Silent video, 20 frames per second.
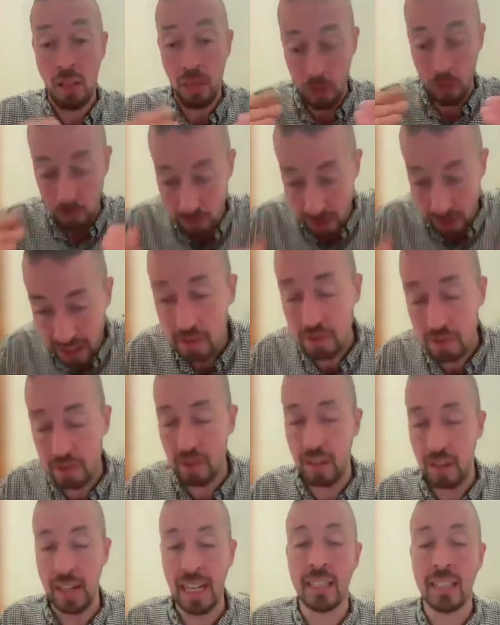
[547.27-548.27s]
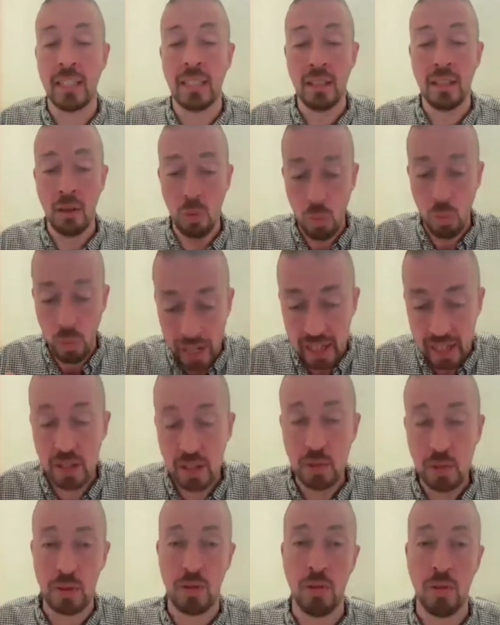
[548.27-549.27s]
the right thing, it's the way
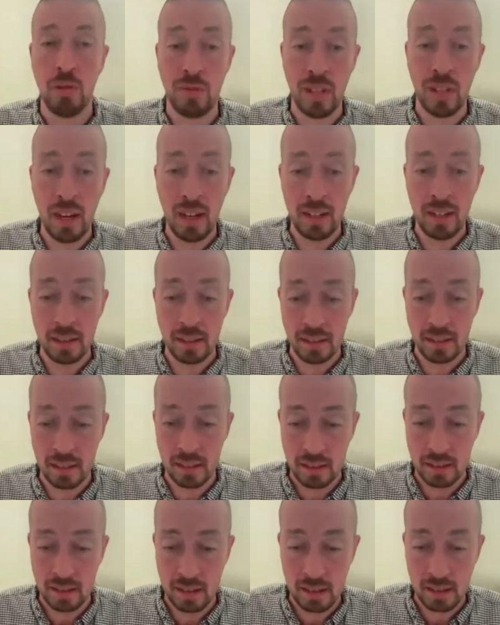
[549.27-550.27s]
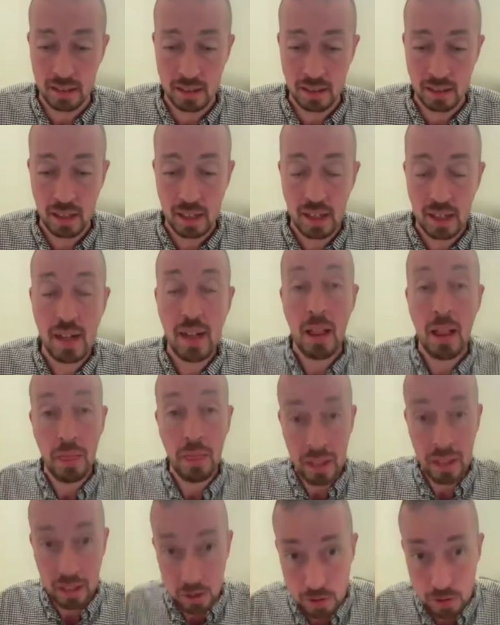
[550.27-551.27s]
you serve God in this instance,
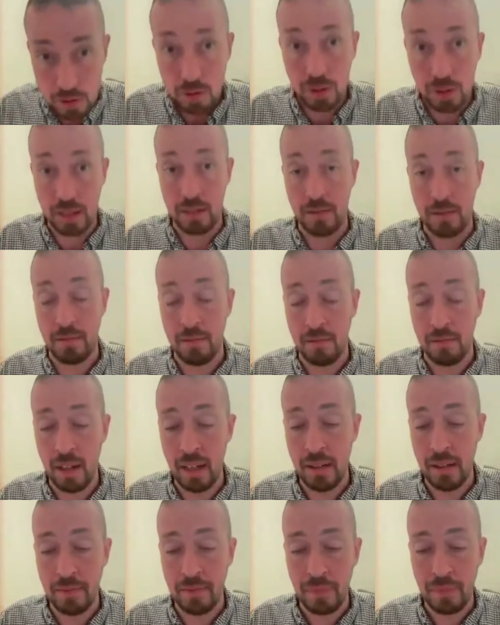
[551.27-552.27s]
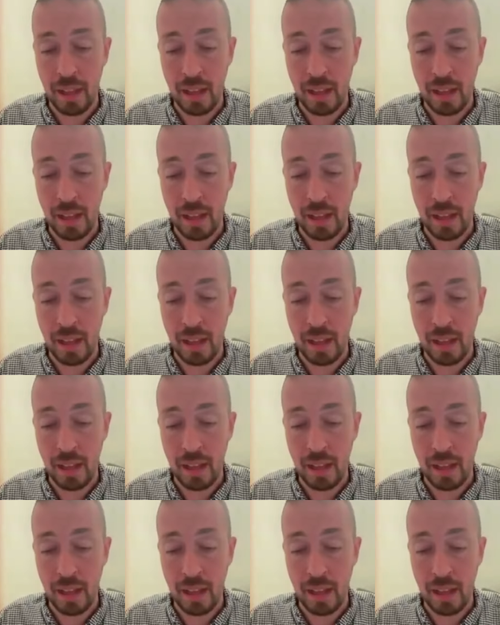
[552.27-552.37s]
then you do it, right?